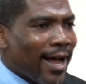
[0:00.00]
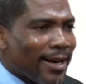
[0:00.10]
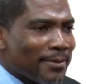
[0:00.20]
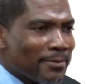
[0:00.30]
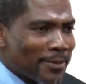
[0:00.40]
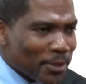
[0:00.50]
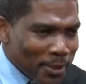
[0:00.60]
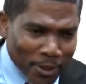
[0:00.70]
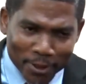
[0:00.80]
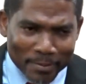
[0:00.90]
and you
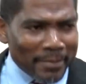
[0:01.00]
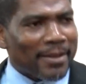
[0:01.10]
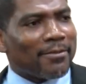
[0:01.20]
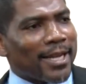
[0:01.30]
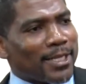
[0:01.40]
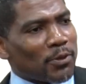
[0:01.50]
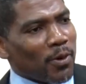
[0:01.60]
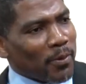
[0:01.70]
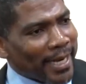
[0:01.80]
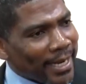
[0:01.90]
know, you might be invited
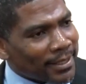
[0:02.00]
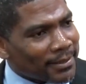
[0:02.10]
to a wedding.